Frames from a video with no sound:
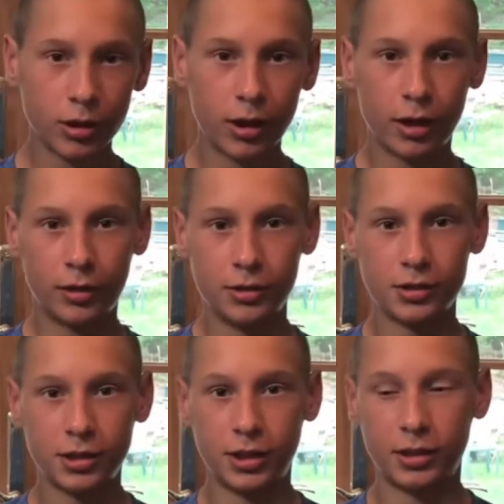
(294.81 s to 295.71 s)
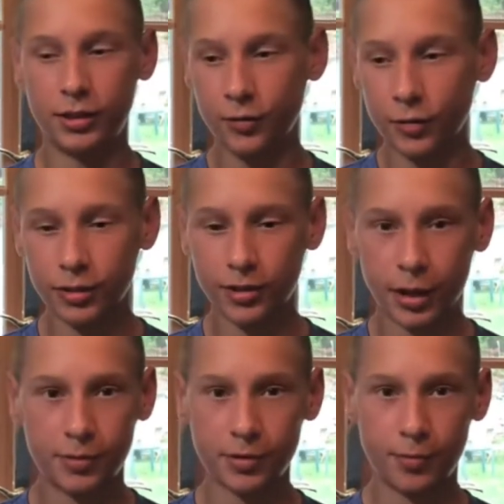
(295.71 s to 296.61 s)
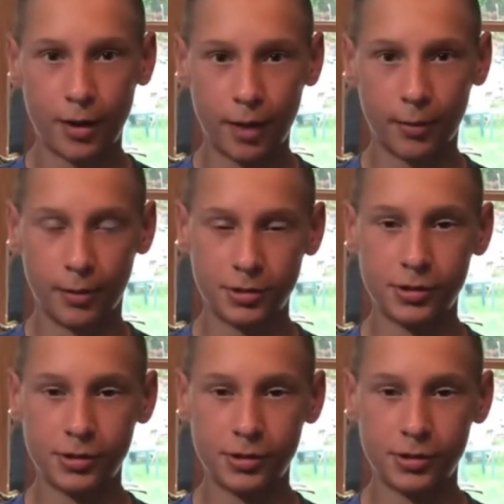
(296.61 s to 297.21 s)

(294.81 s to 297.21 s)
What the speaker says: and you see different types of bobbers.